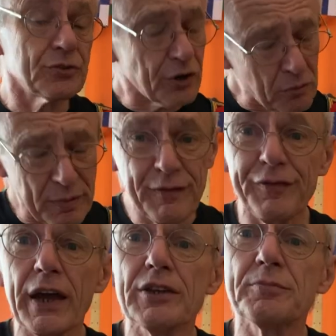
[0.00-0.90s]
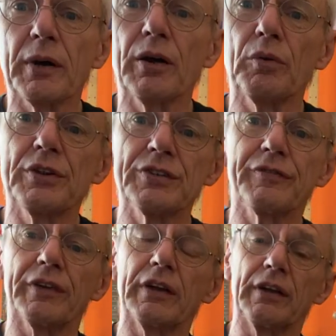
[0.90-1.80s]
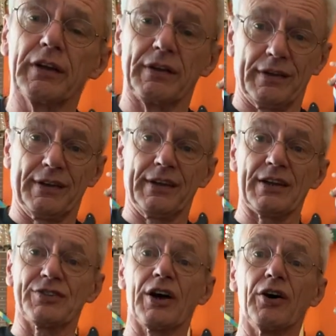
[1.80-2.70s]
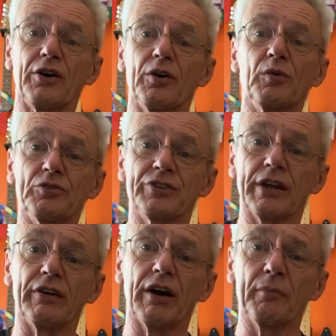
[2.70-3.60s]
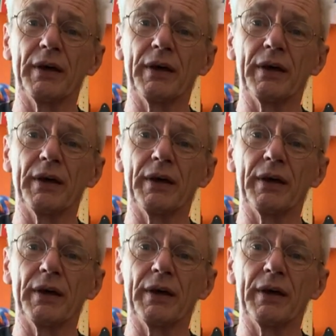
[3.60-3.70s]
don't be phased by all the different guitar chords there are.